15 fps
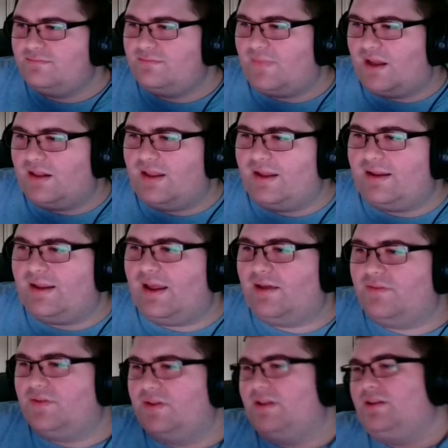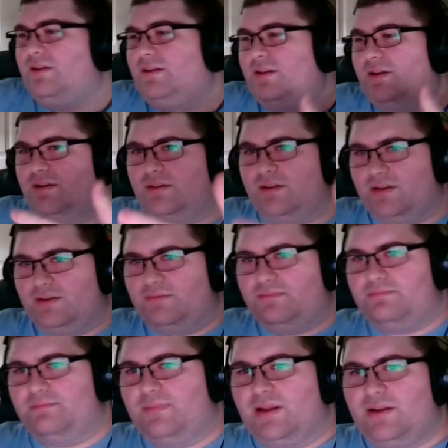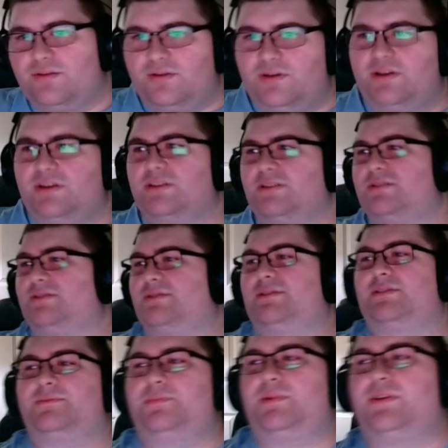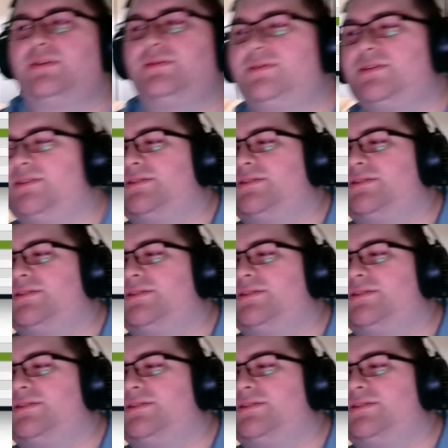I like having, my corneas, burnt